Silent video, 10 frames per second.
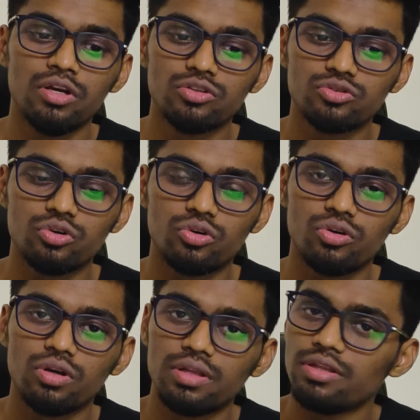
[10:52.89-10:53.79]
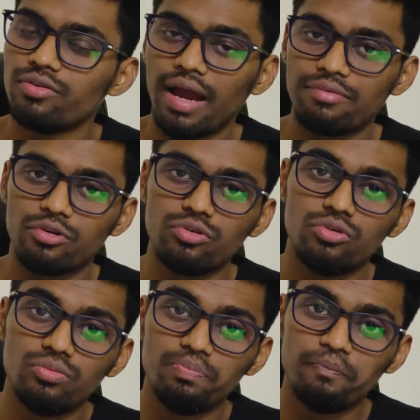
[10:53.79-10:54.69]
so you have
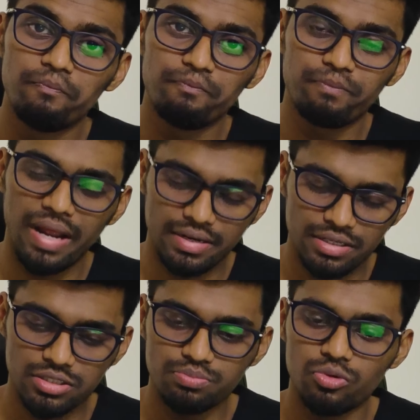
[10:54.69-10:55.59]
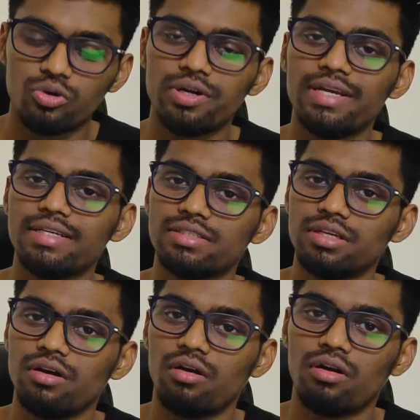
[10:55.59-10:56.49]
to practice more
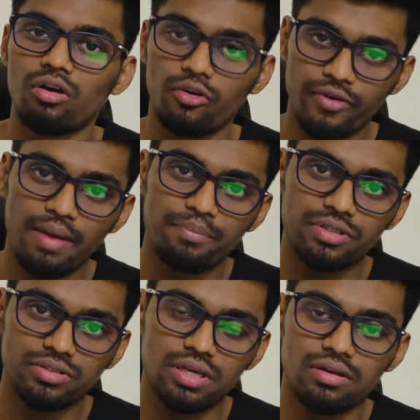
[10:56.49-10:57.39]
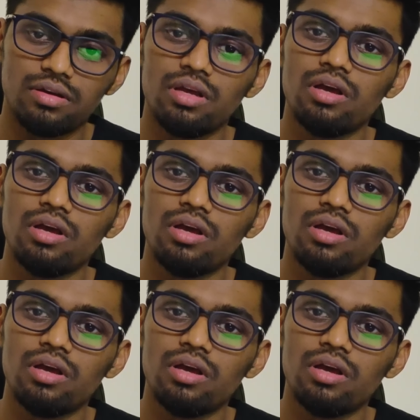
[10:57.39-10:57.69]
DSA on off-campus thing